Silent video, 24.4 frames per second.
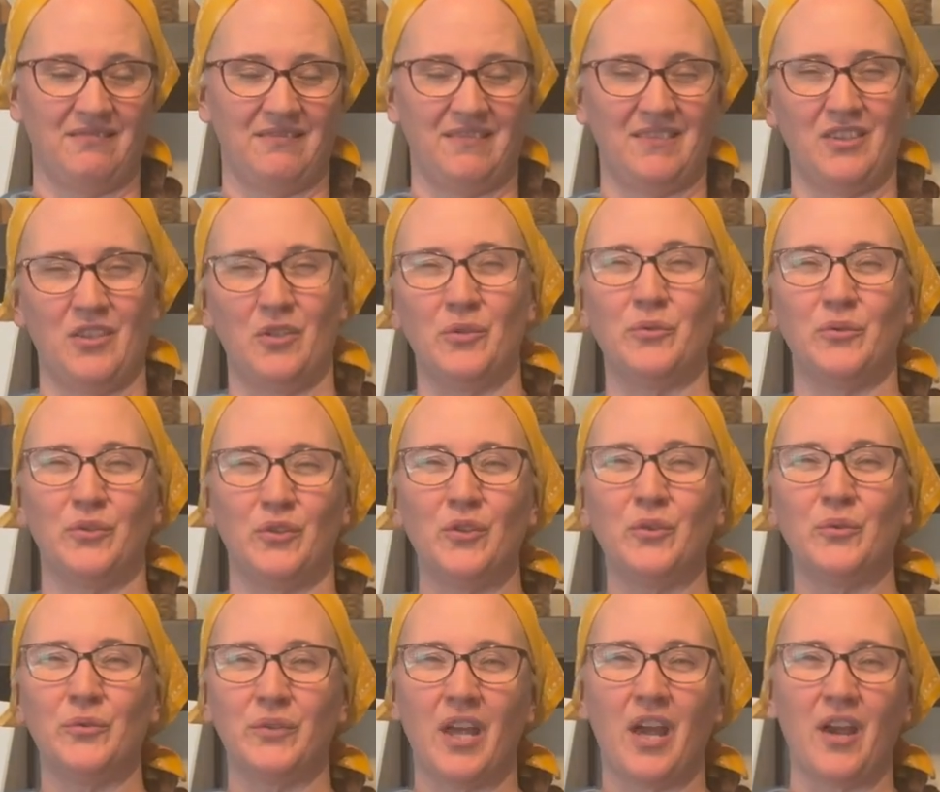
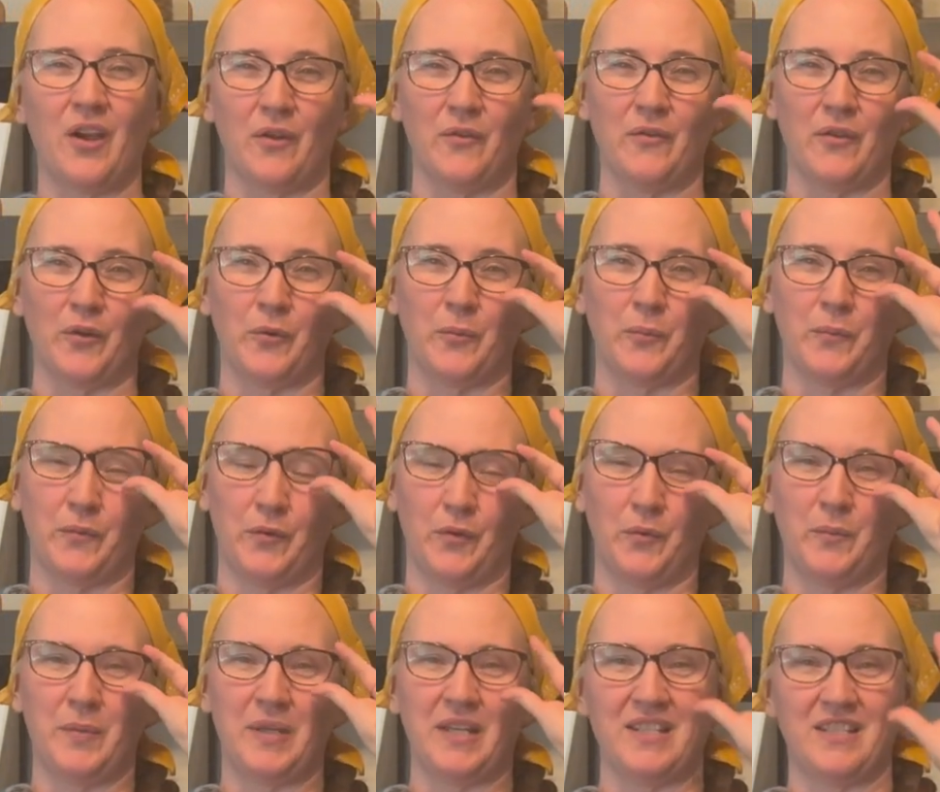you'll know.
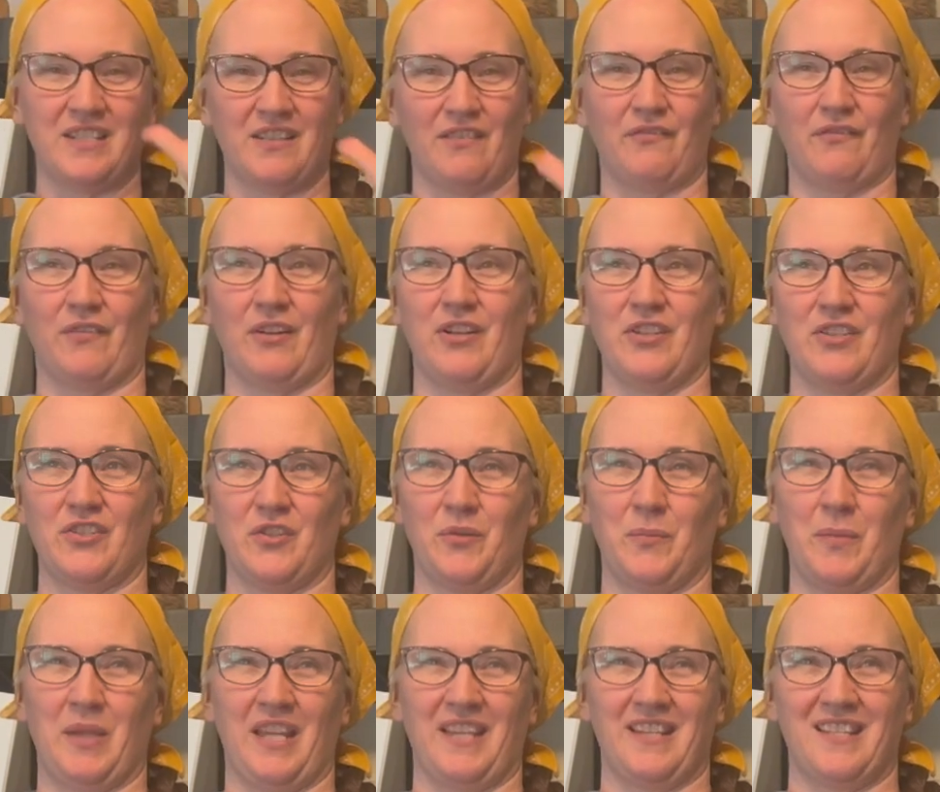There'll be a difference.
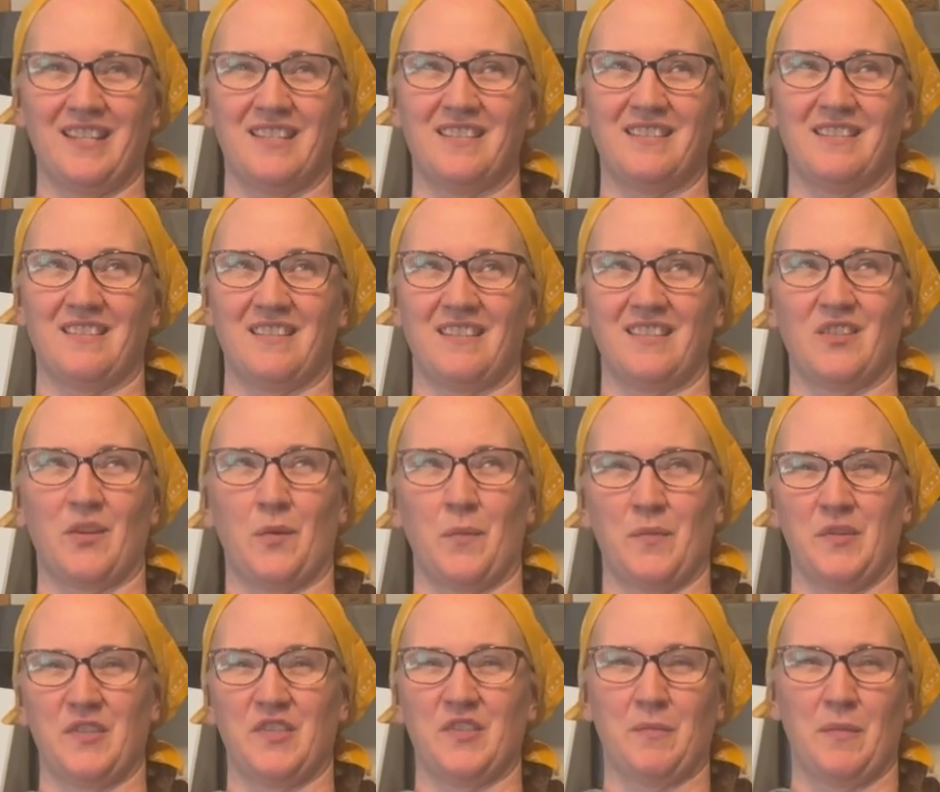You'll be like, this
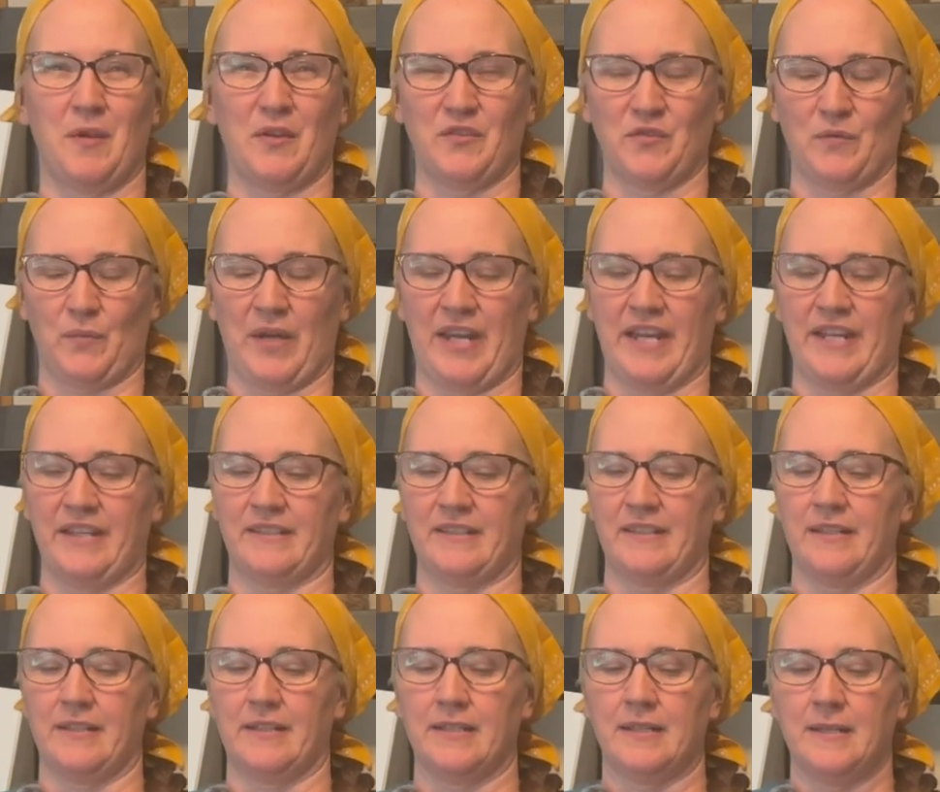almost smells
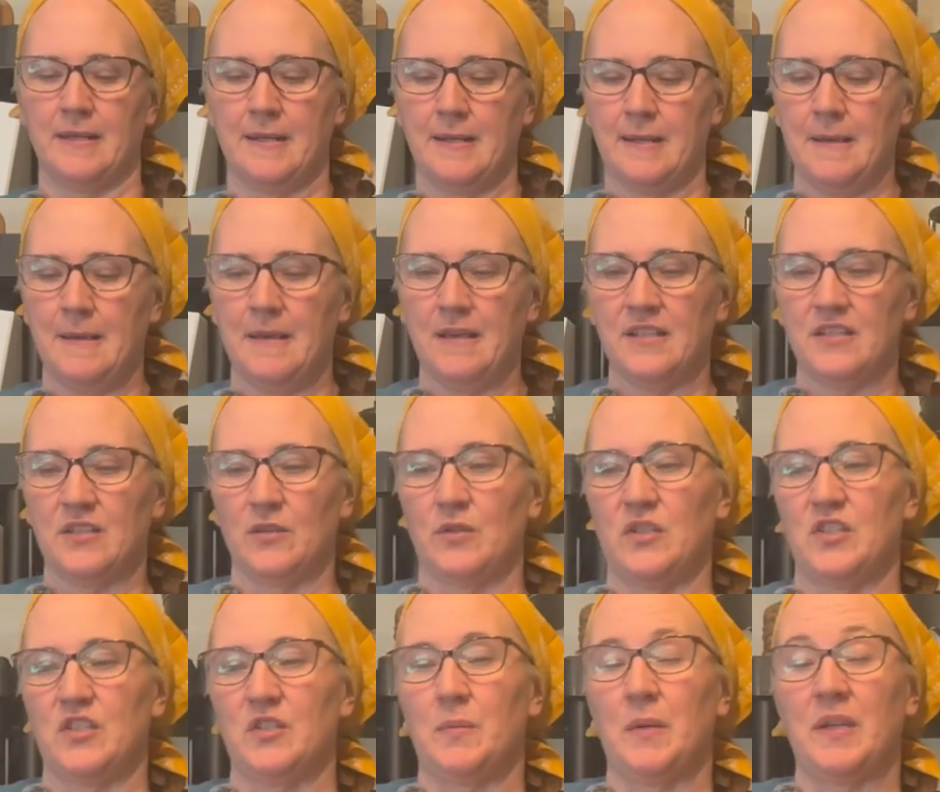rancid. So
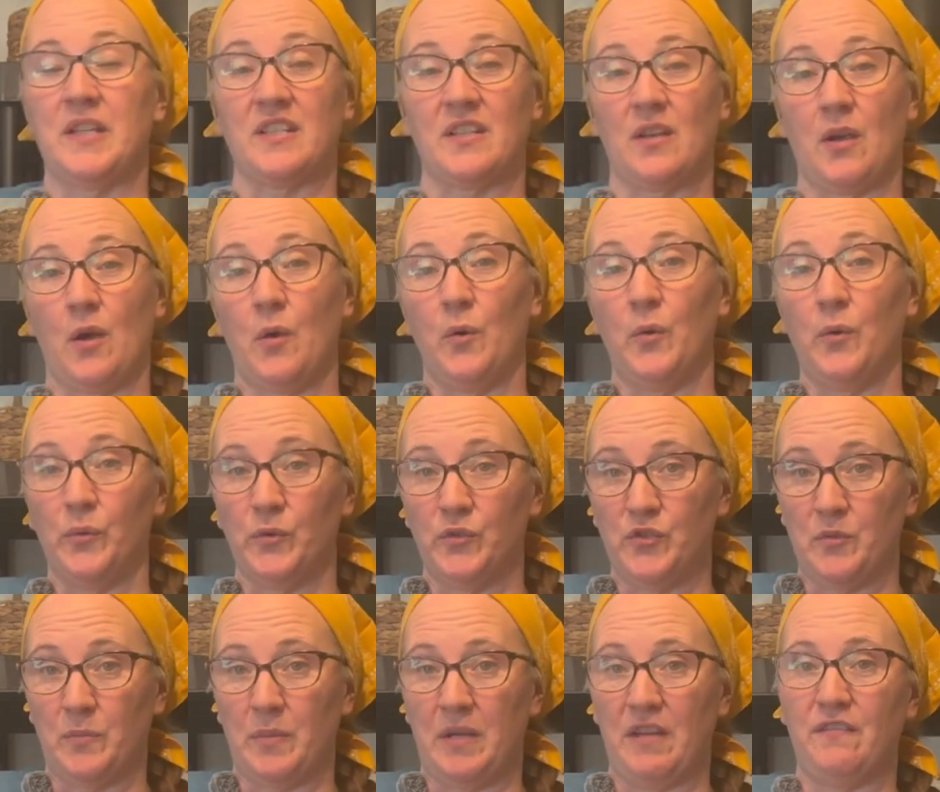it just depends on how
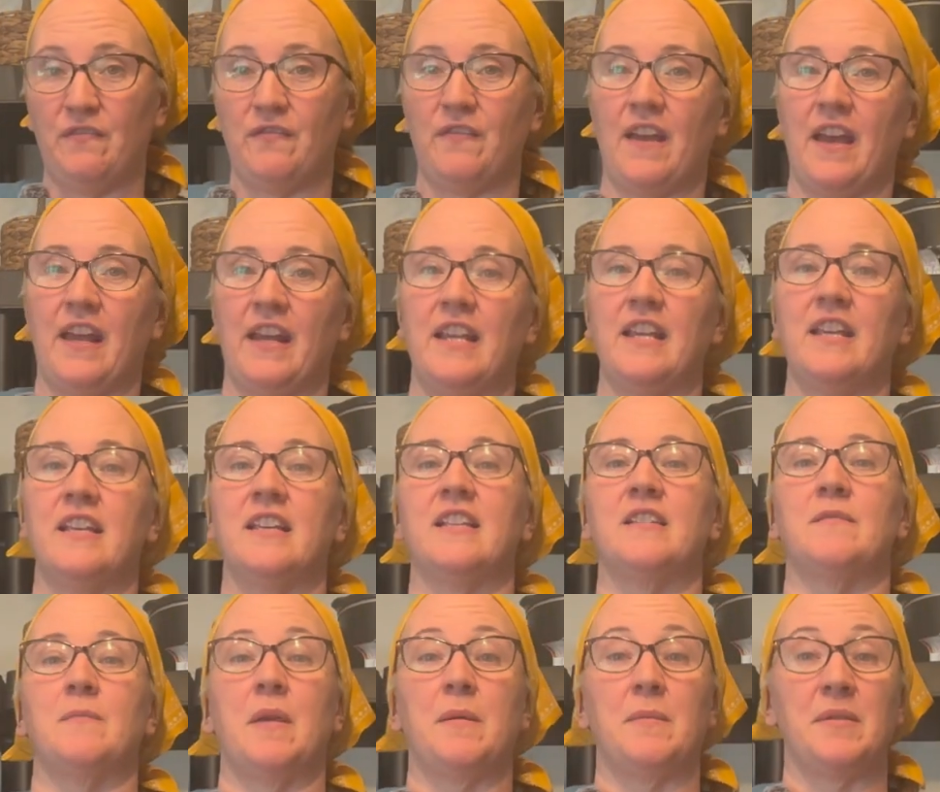old your beef fat
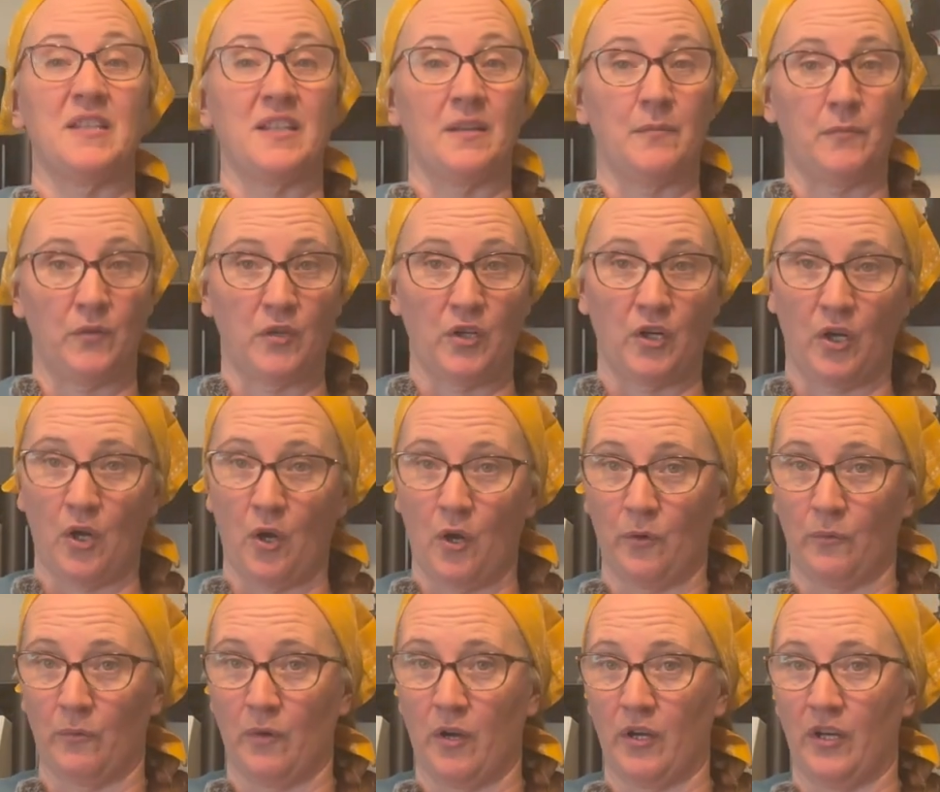is. Maybe something could have
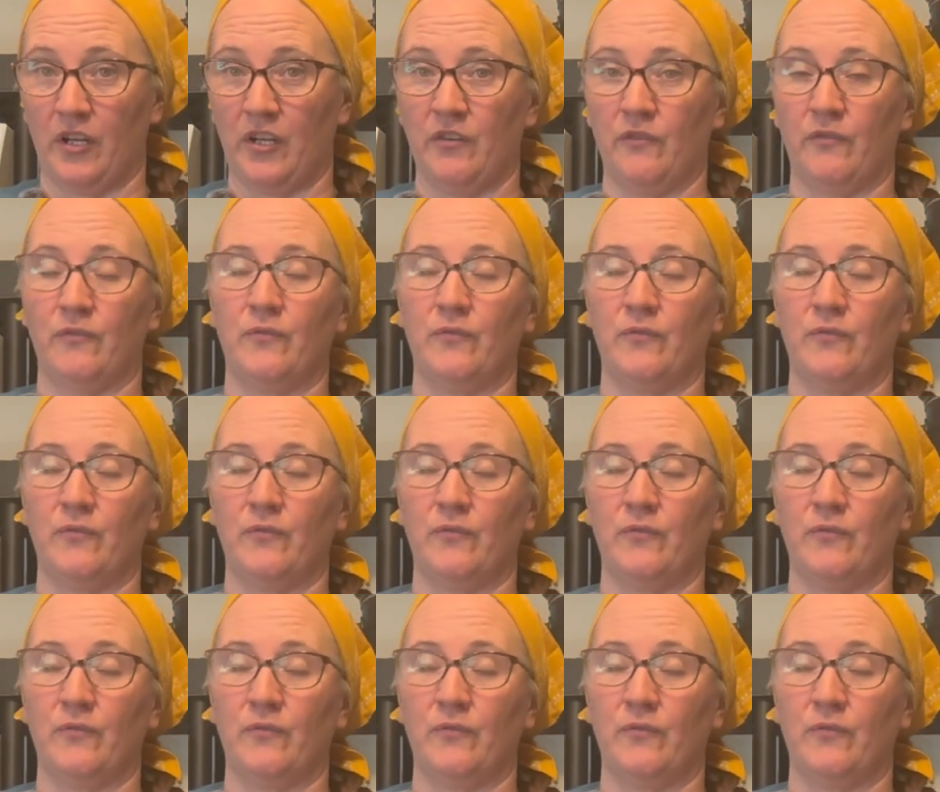gone wrong in your